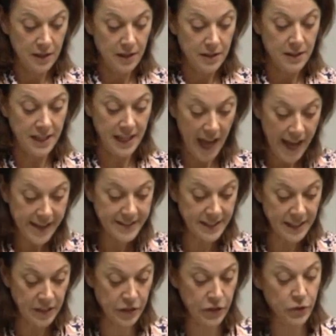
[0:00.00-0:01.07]
the gas
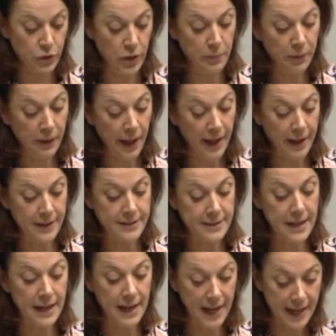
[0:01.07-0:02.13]
industry pays
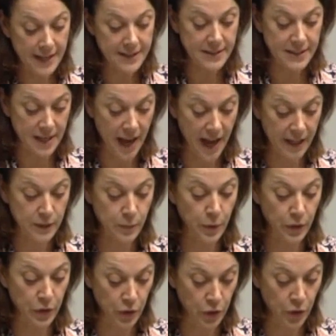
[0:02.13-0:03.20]
less tax per
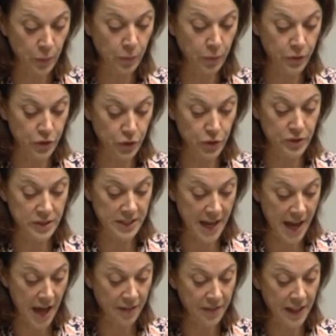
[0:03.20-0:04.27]
unit produced
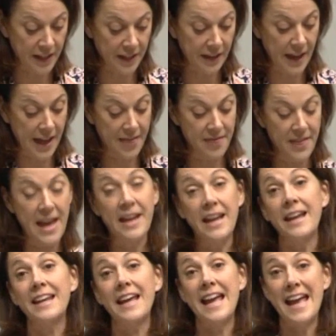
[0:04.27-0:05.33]
now than
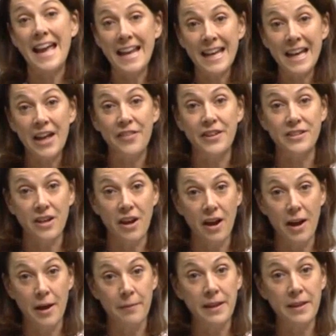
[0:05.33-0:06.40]
at any other
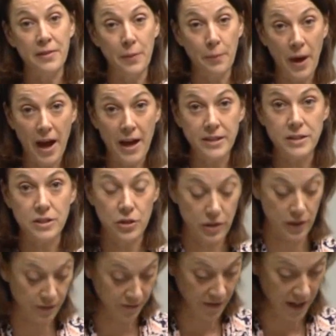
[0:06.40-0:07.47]
time in the past
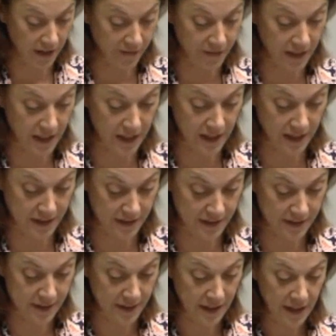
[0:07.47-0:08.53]
35
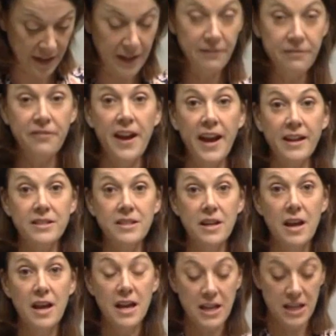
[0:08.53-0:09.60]
years. In fact,
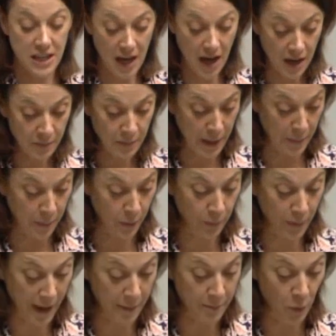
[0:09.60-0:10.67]
young people
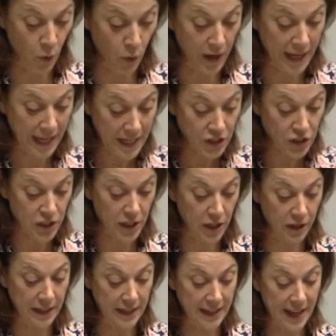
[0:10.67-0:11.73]
pay more each
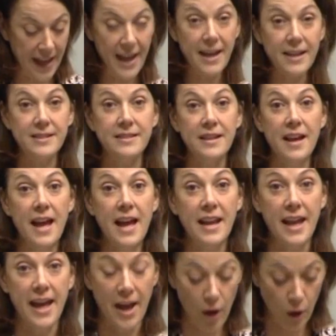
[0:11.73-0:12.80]
year in HECS and
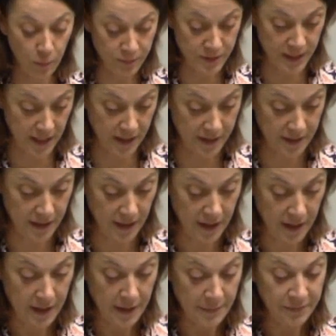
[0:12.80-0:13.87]
HELP debt
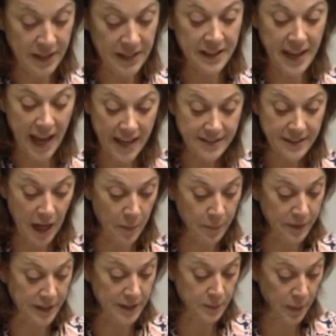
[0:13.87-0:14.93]
than gas
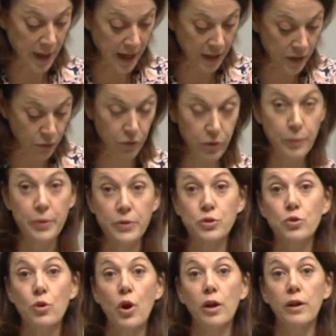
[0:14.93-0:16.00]
companies pay through the
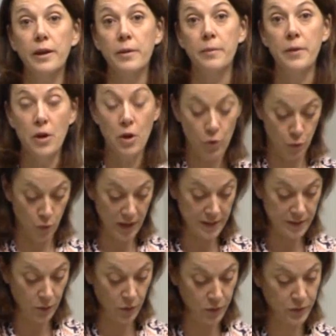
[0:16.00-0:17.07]
Petroleum
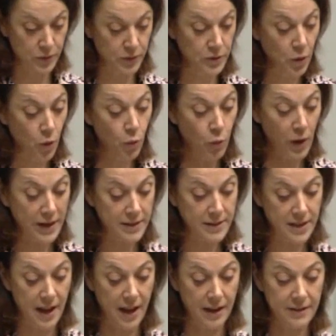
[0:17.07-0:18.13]
Resources Rent
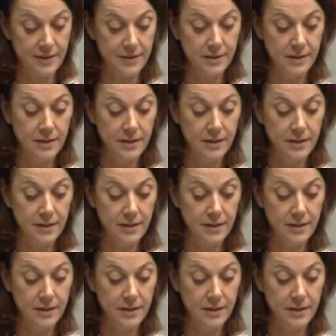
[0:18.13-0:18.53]
Tax.